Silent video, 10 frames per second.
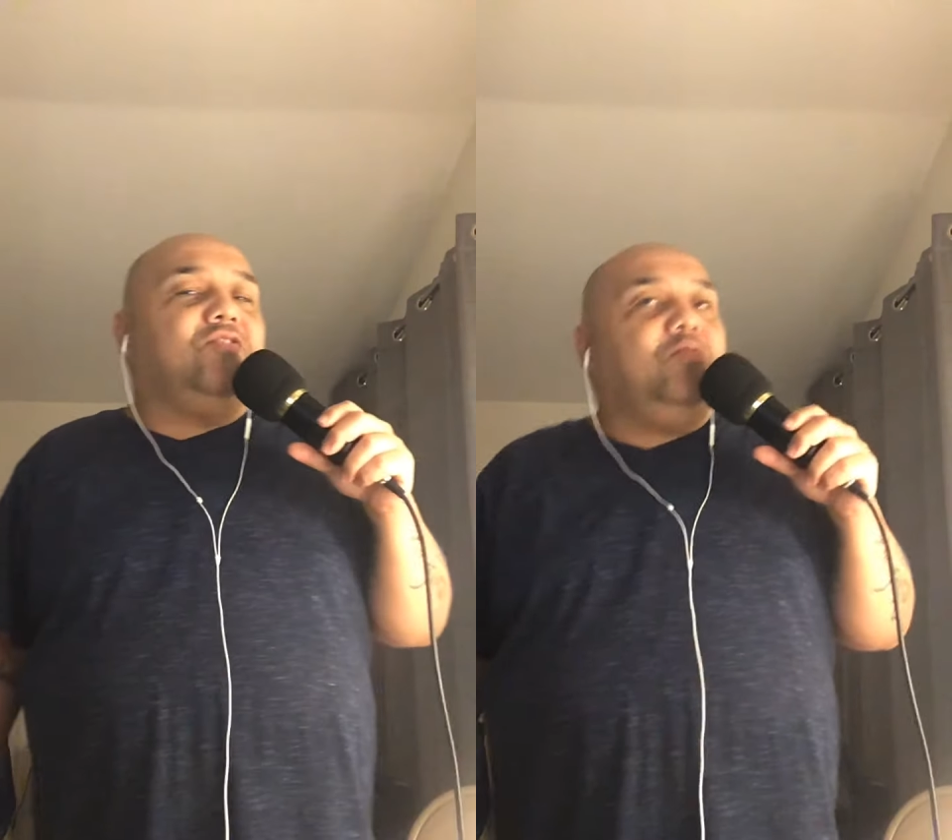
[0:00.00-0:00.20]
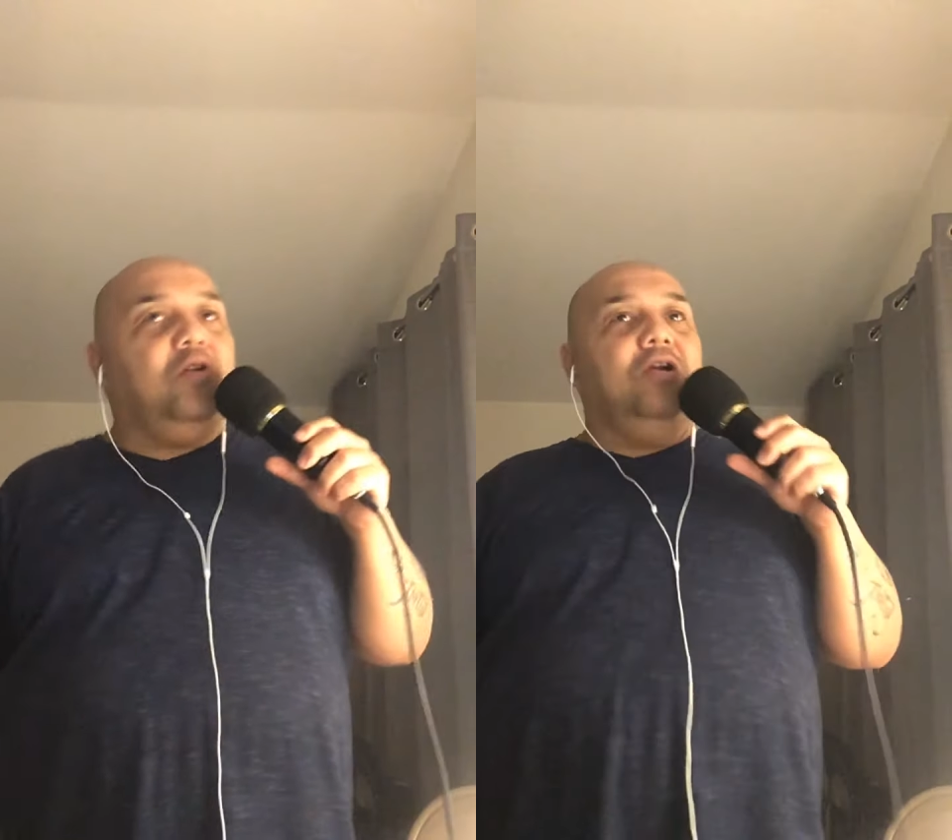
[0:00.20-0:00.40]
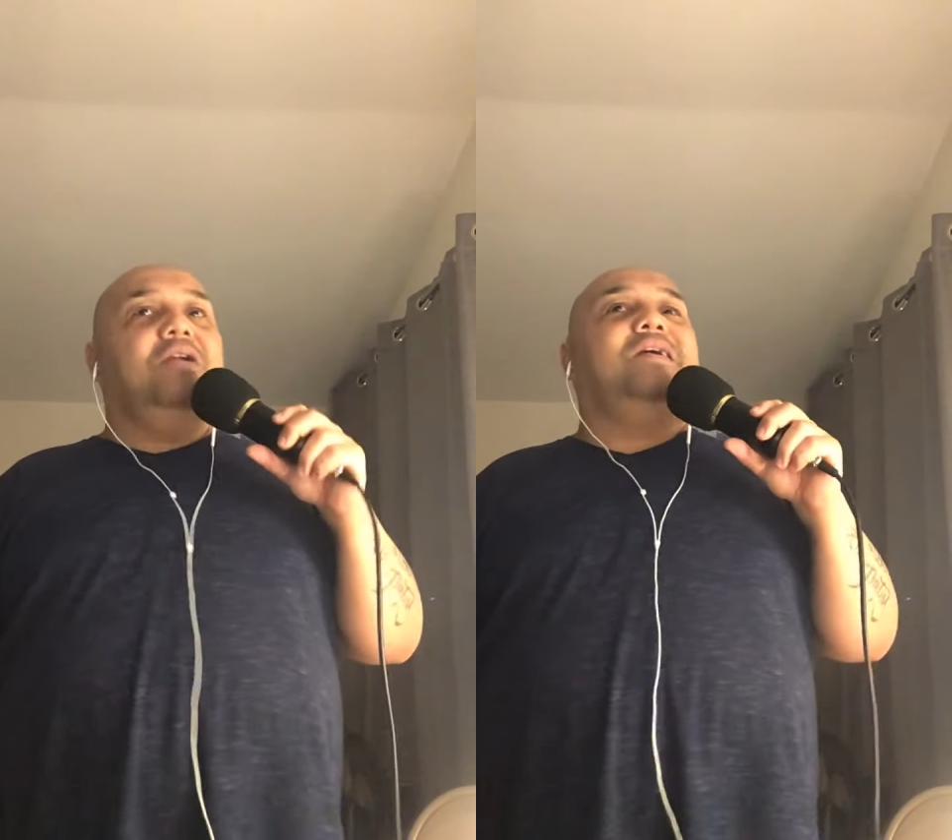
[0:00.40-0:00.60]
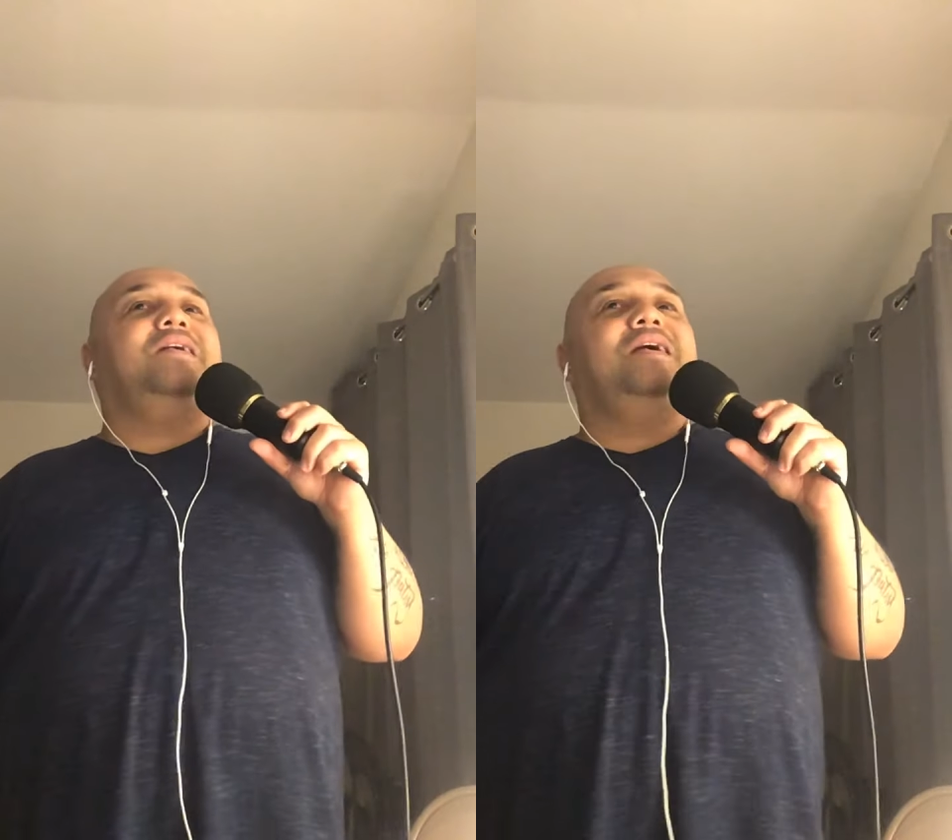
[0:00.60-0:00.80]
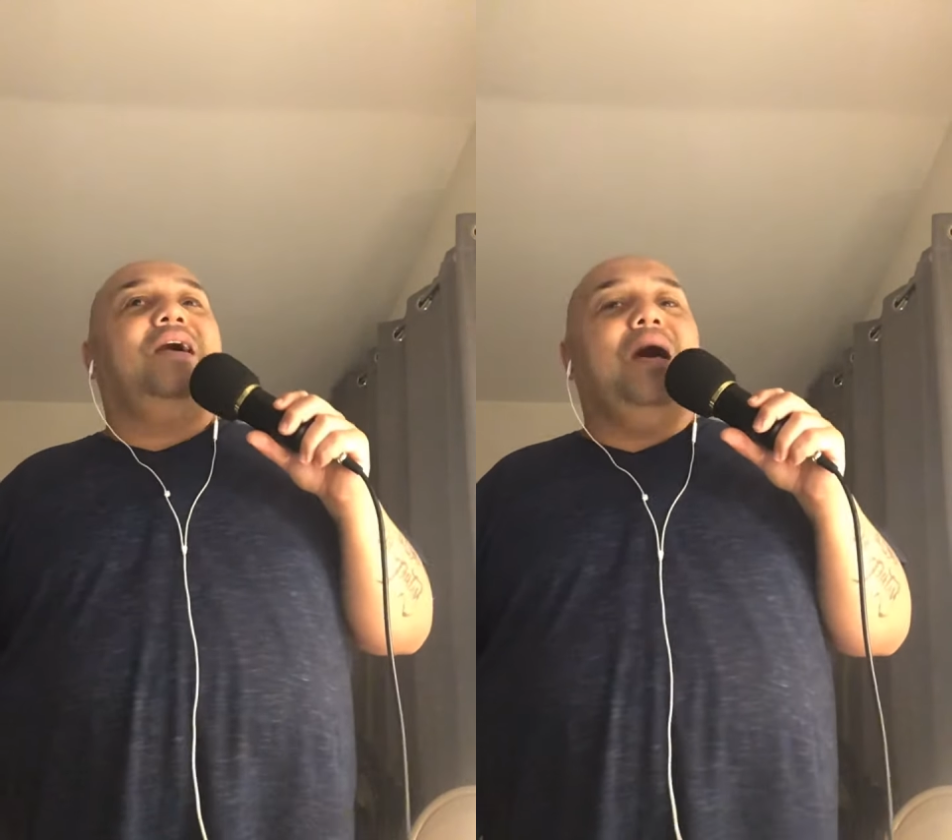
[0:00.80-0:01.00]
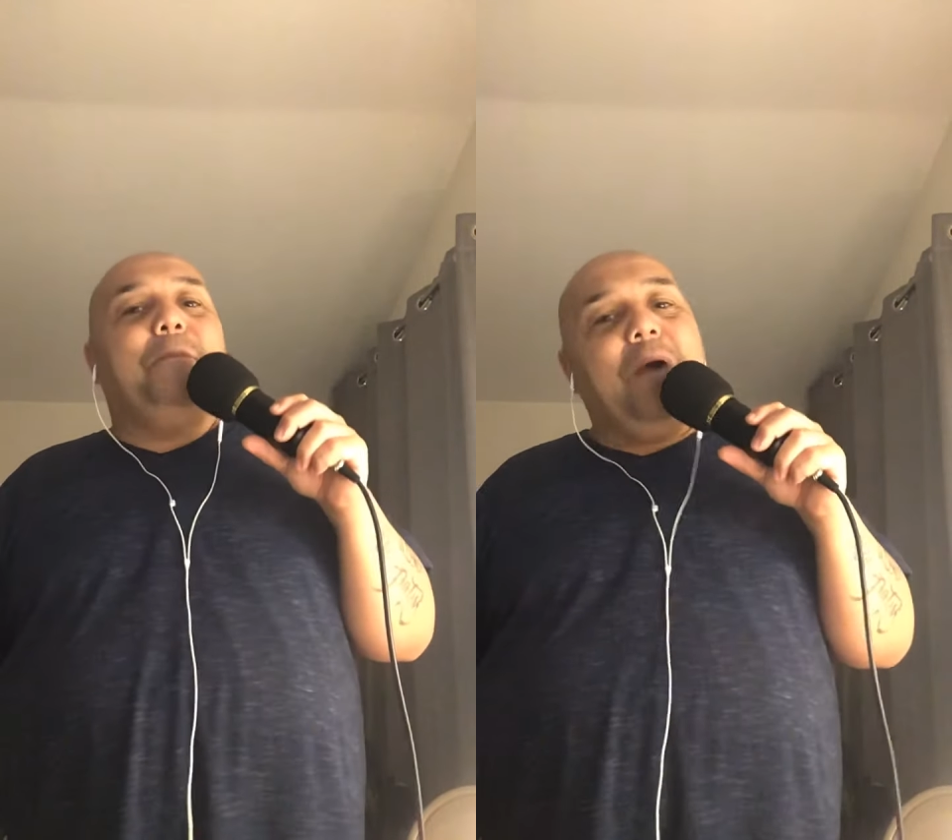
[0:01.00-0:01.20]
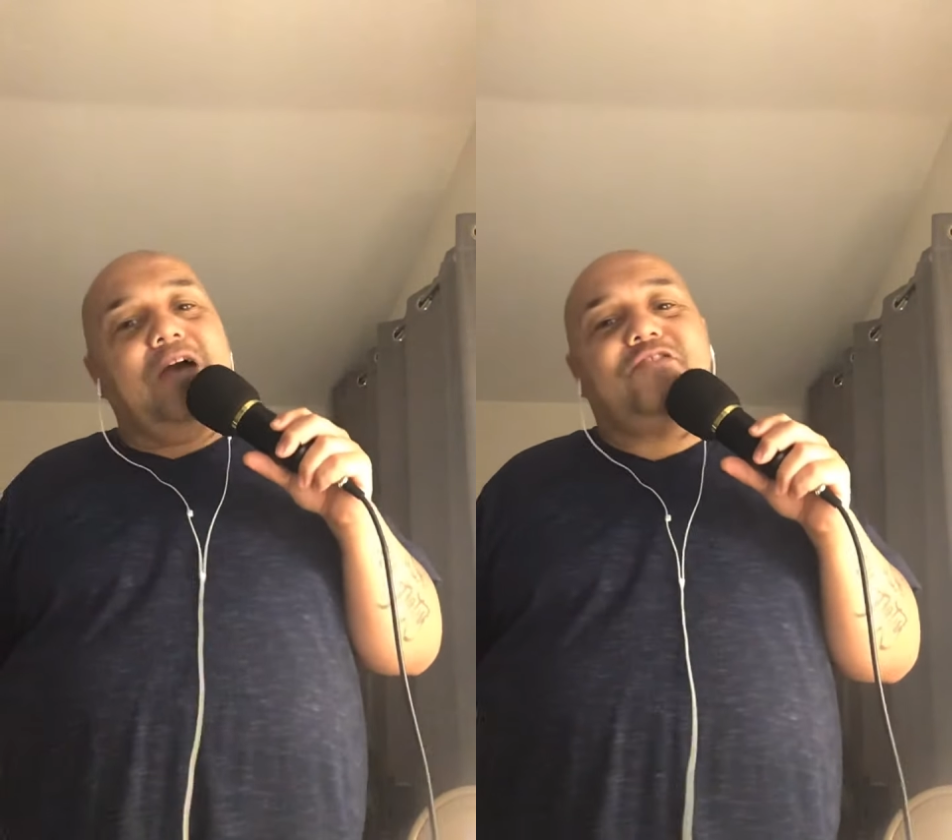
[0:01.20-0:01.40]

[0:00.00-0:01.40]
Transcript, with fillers: to her, my